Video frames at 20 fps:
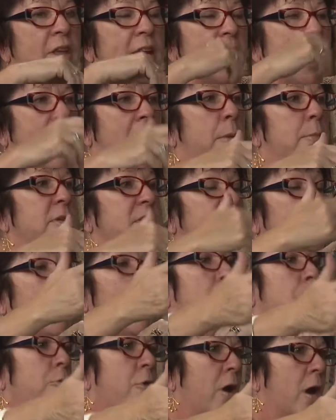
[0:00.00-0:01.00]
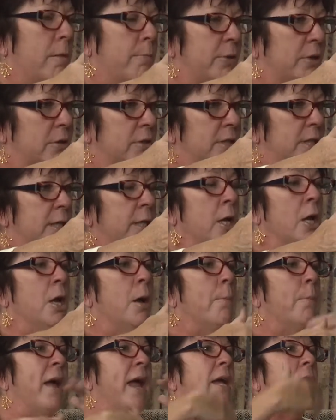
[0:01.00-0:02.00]
the Kamas Library building,
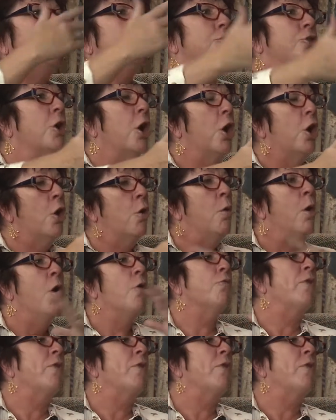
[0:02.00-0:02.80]
pay as you go